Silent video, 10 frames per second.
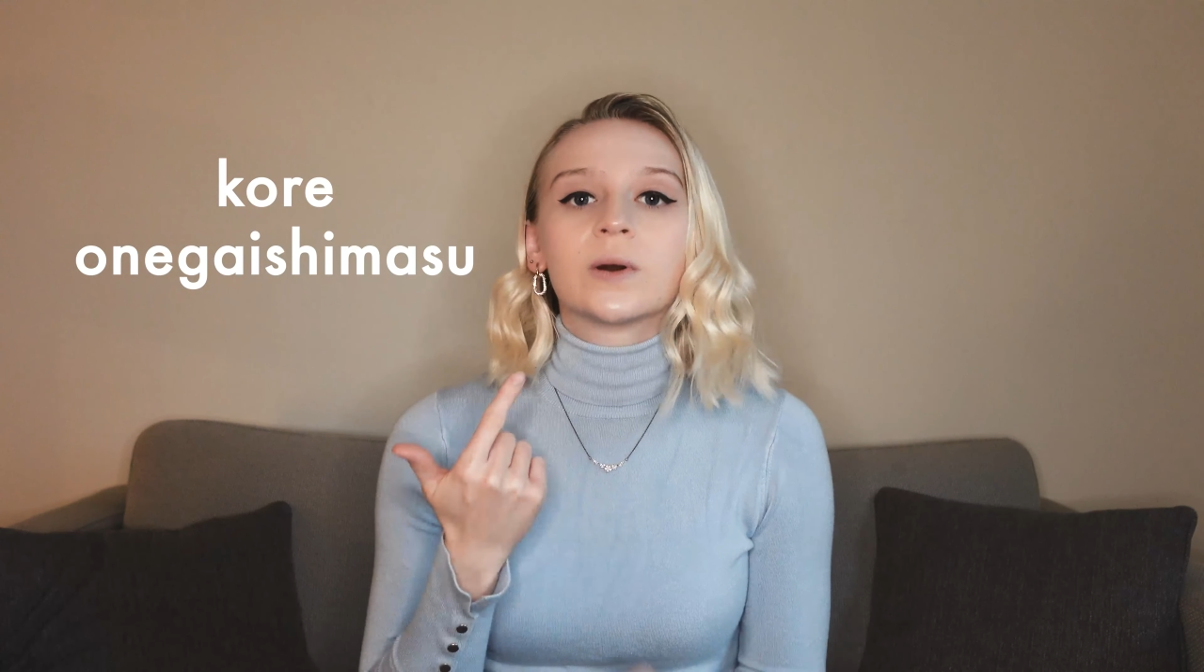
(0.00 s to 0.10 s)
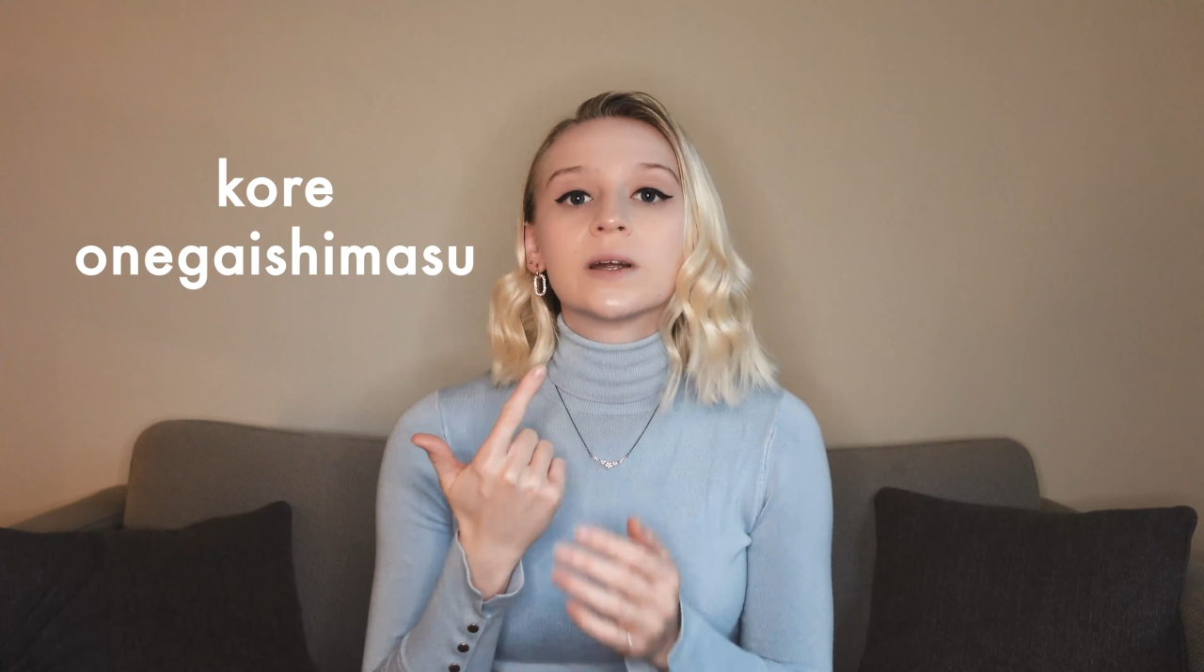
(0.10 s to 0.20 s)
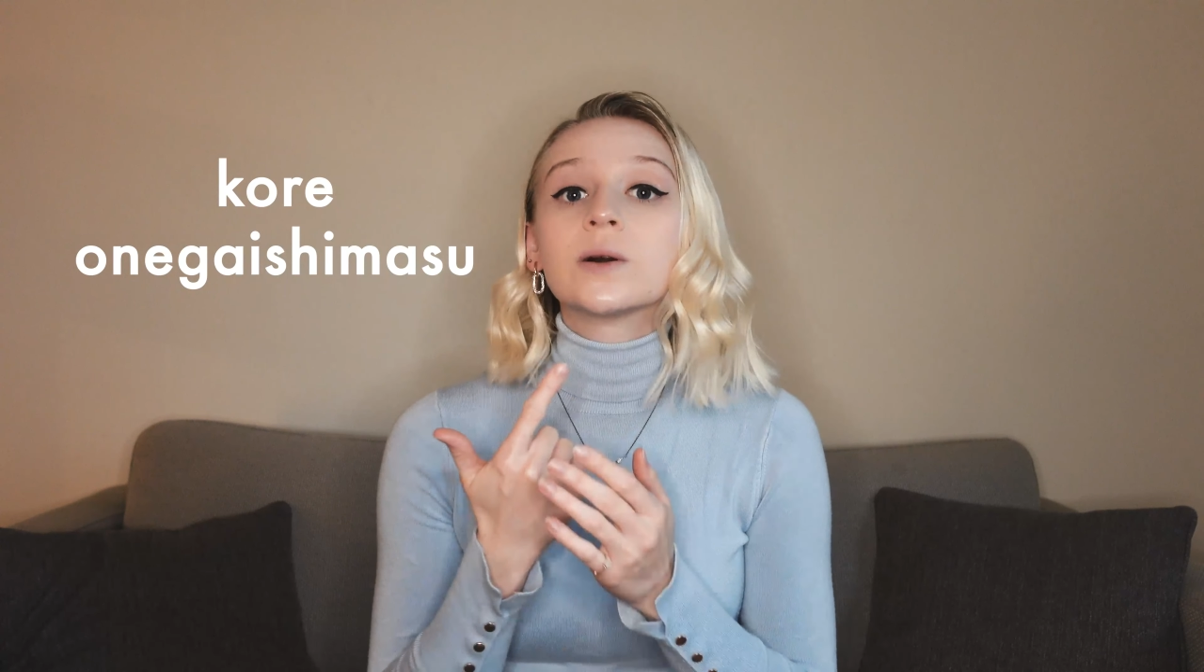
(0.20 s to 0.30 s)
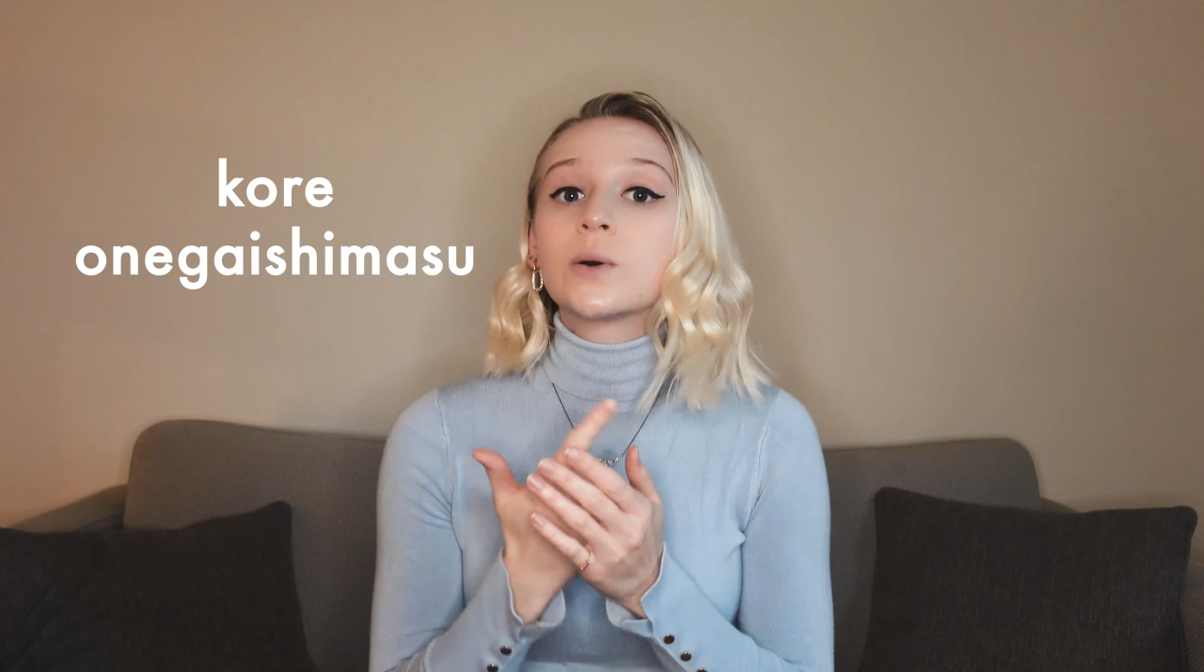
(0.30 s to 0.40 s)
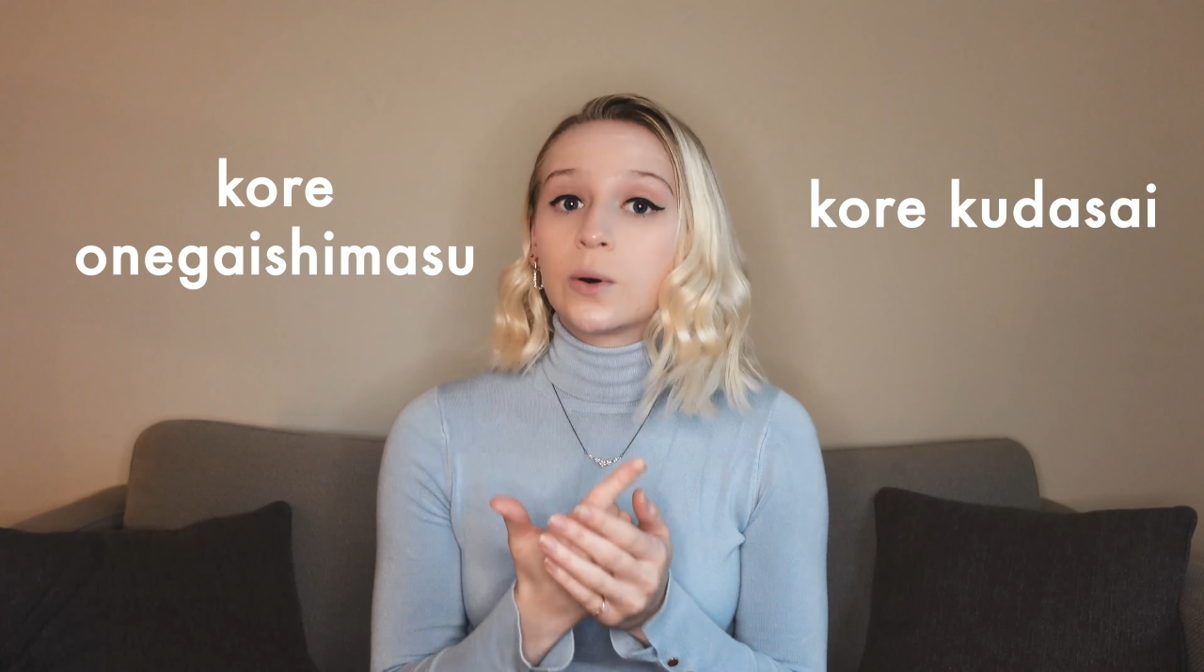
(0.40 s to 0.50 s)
or